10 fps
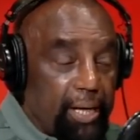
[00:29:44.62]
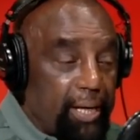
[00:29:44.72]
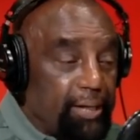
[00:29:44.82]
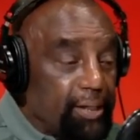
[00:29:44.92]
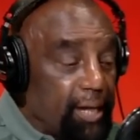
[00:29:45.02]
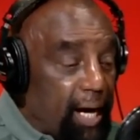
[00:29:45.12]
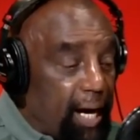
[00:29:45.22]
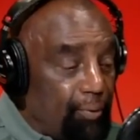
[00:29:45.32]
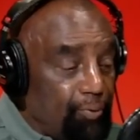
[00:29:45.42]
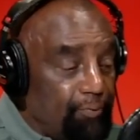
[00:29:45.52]
And
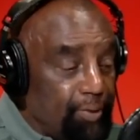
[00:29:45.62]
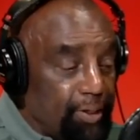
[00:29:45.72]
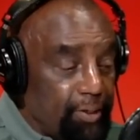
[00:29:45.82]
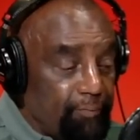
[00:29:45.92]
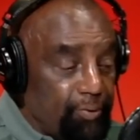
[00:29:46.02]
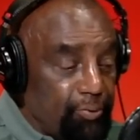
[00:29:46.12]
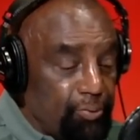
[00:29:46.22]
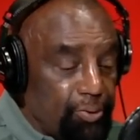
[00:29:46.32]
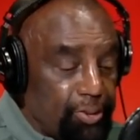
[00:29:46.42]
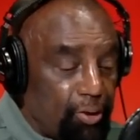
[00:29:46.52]
God will forgive you.
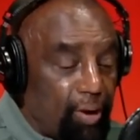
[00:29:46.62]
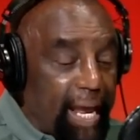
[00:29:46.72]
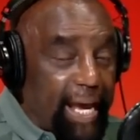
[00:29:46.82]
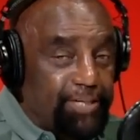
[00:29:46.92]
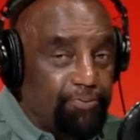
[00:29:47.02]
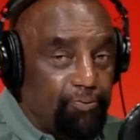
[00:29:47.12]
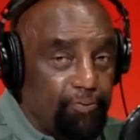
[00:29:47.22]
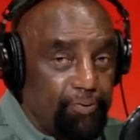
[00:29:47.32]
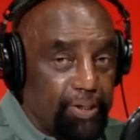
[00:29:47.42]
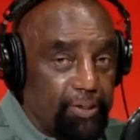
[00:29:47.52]
Don't ask for
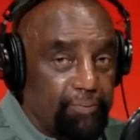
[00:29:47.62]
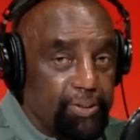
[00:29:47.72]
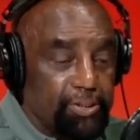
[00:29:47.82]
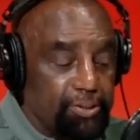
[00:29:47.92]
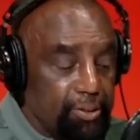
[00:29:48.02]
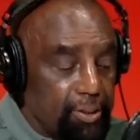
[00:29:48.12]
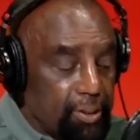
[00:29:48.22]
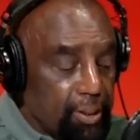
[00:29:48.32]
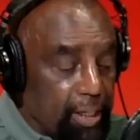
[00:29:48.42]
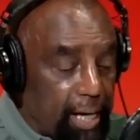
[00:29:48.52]
forgiveness.
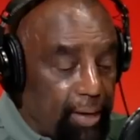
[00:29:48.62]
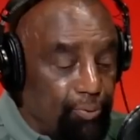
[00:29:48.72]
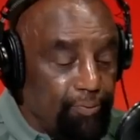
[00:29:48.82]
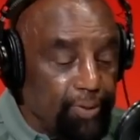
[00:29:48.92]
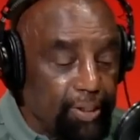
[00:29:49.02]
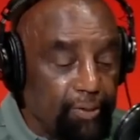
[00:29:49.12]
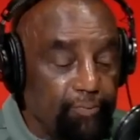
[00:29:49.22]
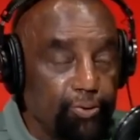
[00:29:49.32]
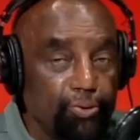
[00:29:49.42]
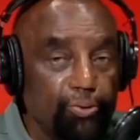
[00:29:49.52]
God will forgive
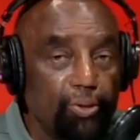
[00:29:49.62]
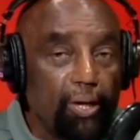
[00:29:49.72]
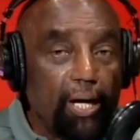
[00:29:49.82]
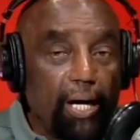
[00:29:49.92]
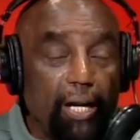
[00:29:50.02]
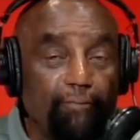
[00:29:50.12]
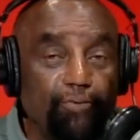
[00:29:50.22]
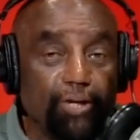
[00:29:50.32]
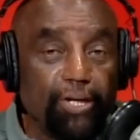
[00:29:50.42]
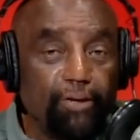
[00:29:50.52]
you and
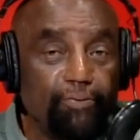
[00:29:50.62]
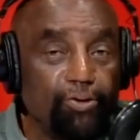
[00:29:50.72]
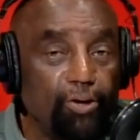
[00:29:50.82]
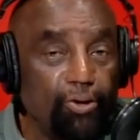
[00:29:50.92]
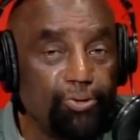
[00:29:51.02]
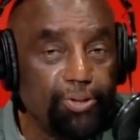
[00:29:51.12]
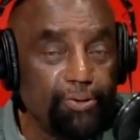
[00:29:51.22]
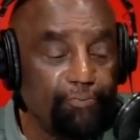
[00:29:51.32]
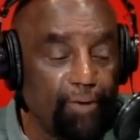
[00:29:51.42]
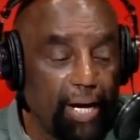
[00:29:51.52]
forgive your
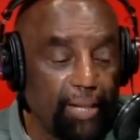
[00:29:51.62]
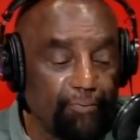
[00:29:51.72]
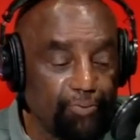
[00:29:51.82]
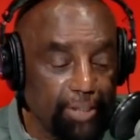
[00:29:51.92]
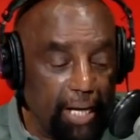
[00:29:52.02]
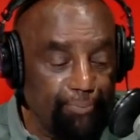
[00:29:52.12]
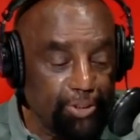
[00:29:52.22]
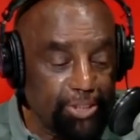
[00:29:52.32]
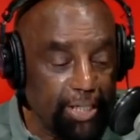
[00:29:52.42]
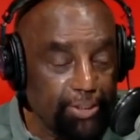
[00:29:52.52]
earthly father for not
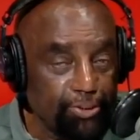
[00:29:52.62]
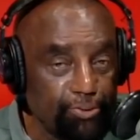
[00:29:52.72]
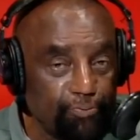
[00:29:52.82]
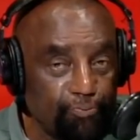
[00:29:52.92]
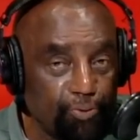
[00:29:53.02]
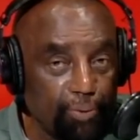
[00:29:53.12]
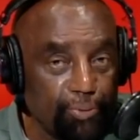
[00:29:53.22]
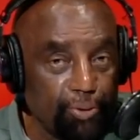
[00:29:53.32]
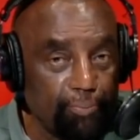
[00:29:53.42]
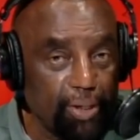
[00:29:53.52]
protecting you from
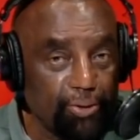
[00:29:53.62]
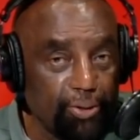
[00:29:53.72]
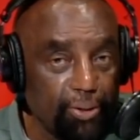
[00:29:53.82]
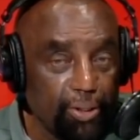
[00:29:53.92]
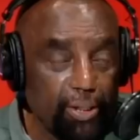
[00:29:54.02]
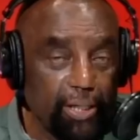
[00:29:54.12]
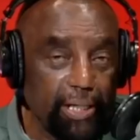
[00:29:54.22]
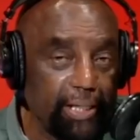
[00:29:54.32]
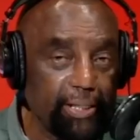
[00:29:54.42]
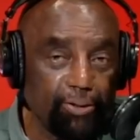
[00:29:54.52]
your mother.
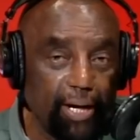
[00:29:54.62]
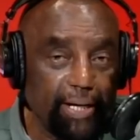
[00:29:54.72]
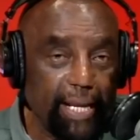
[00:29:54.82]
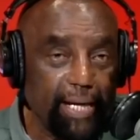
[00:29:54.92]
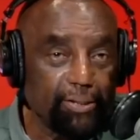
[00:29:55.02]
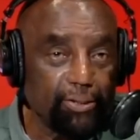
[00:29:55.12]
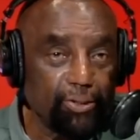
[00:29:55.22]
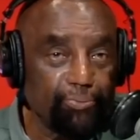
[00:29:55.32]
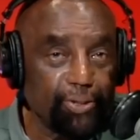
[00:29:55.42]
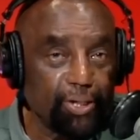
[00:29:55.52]
He didn't know how to handle
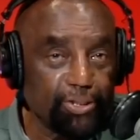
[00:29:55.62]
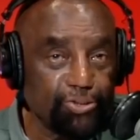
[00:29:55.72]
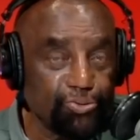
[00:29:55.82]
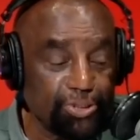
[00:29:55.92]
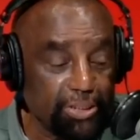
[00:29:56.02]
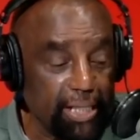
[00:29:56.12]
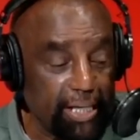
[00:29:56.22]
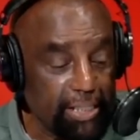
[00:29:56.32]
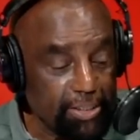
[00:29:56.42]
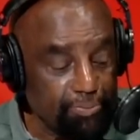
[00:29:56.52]
her because you were just
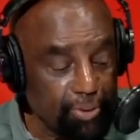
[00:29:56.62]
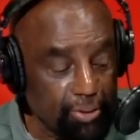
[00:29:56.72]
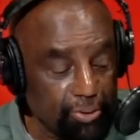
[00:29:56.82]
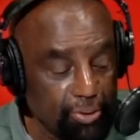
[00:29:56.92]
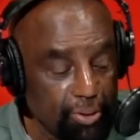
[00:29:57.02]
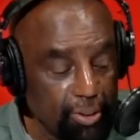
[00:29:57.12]
like his mother.